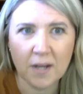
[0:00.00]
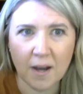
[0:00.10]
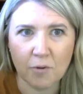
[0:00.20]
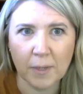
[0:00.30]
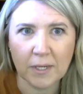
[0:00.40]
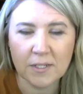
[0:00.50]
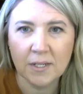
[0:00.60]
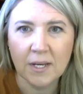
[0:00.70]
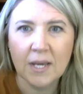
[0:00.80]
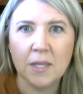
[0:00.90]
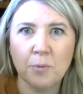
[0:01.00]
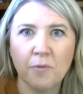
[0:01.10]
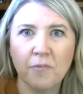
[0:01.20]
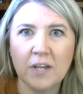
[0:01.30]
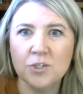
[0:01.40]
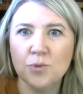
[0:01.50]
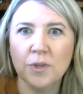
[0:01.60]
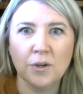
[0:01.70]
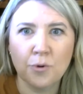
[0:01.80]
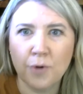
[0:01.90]
government that provides you with
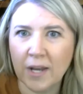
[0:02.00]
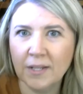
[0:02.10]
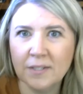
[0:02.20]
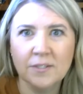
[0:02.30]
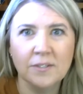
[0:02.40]
a credit